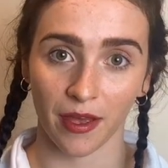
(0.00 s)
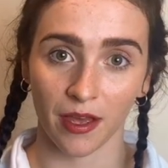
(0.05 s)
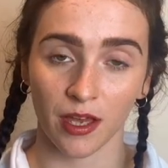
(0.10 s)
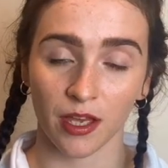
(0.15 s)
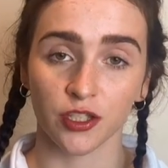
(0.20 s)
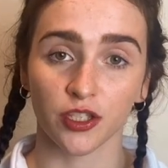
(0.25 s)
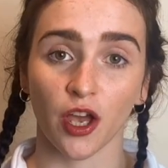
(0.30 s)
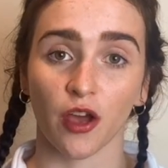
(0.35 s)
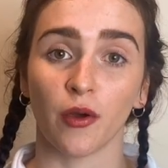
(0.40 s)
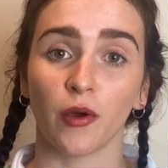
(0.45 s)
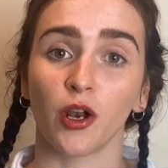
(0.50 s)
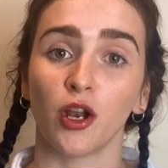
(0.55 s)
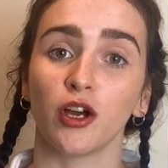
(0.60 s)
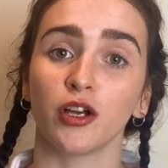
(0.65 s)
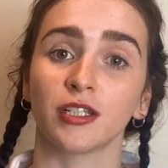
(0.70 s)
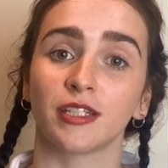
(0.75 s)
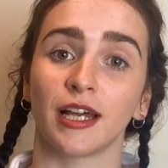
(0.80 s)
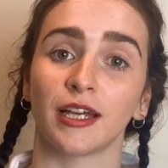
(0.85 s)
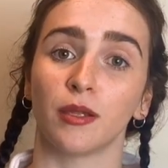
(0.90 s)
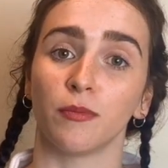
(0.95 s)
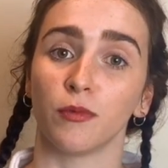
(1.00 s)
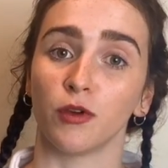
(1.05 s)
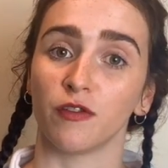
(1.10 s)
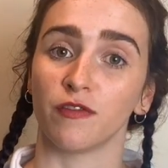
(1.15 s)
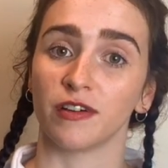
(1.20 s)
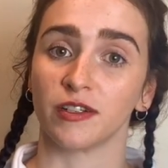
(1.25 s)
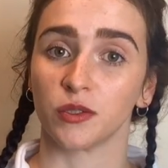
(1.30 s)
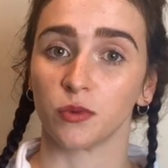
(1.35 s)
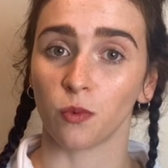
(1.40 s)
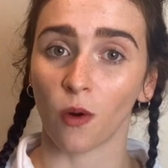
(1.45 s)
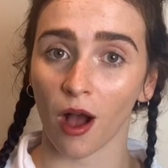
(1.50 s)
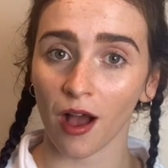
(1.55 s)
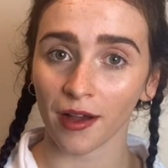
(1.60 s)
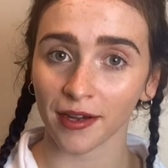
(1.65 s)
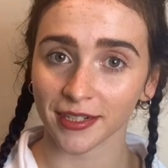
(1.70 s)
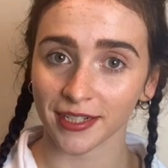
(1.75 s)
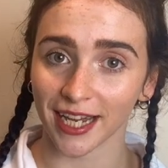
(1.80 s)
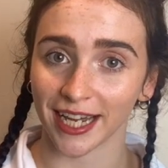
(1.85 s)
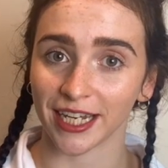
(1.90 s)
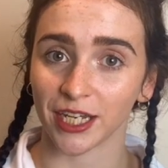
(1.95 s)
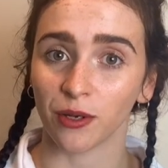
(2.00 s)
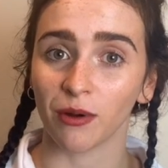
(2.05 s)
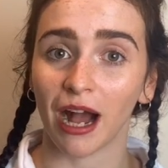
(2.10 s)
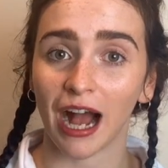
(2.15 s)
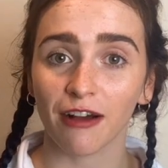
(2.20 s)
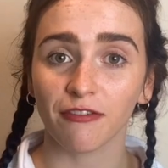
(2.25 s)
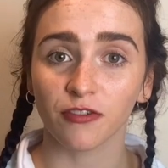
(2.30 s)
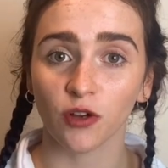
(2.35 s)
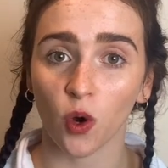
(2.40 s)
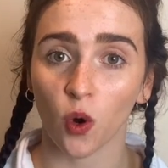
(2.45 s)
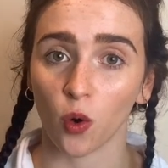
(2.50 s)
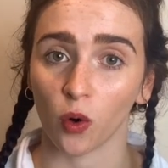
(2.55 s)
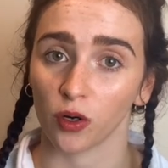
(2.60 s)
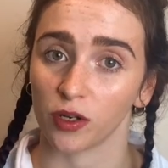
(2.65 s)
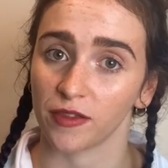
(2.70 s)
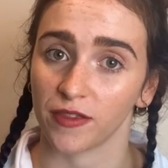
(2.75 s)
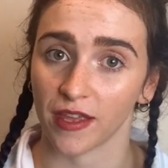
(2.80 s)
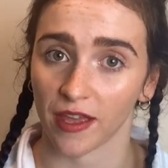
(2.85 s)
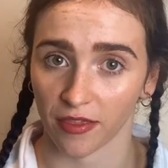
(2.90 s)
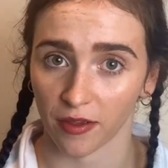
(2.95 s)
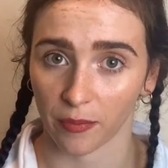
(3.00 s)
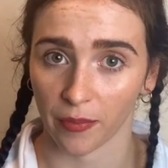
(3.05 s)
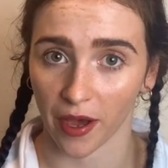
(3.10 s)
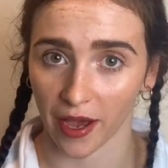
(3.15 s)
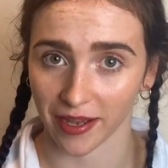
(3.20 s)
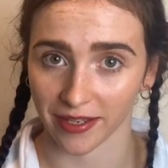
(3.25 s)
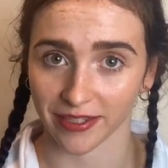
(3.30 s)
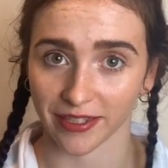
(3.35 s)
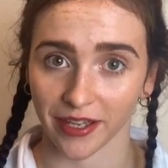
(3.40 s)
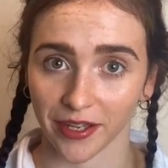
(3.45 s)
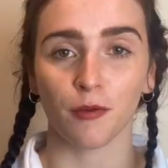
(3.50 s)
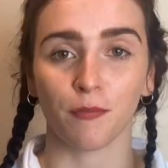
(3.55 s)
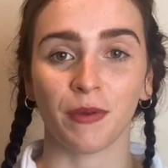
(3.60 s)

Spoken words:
so it looks like the move has worked and you have caught the other person.